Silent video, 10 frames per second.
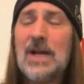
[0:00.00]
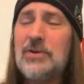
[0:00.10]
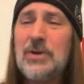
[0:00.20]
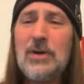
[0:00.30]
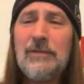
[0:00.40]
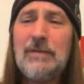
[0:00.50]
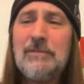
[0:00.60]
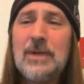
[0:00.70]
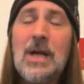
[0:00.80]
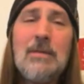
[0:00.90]
don't know if
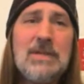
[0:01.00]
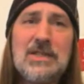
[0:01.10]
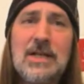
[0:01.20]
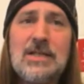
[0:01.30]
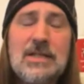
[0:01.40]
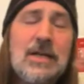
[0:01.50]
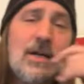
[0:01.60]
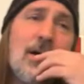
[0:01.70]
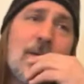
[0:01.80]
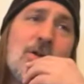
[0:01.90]
besides the
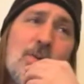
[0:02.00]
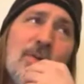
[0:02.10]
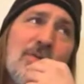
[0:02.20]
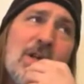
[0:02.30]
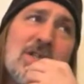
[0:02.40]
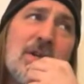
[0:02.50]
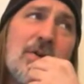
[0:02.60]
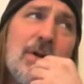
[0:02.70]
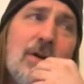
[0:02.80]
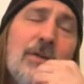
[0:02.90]
Oktoberfest, I
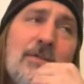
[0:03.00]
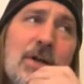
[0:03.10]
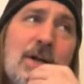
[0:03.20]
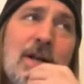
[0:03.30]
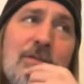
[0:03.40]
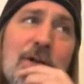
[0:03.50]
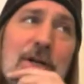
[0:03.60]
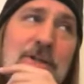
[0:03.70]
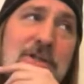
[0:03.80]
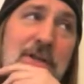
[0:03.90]
don't know if I've done any
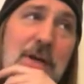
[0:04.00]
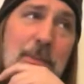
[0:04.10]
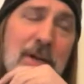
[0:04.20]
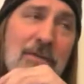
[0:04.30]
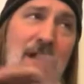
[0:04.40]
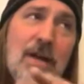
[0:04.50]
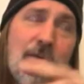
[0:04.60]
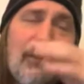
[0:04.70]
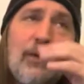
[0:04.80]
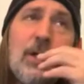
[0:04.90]
videos of them, but I've had a
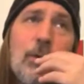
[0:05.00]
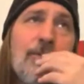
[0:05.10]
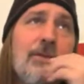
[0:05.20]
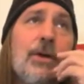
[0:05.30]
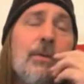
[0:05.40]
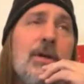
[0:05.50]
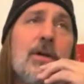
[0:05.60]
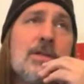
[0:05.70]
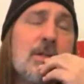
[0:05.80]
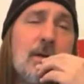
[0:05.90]
few of their
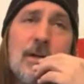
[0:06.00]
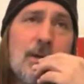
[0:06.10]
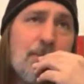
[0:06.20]
beers, and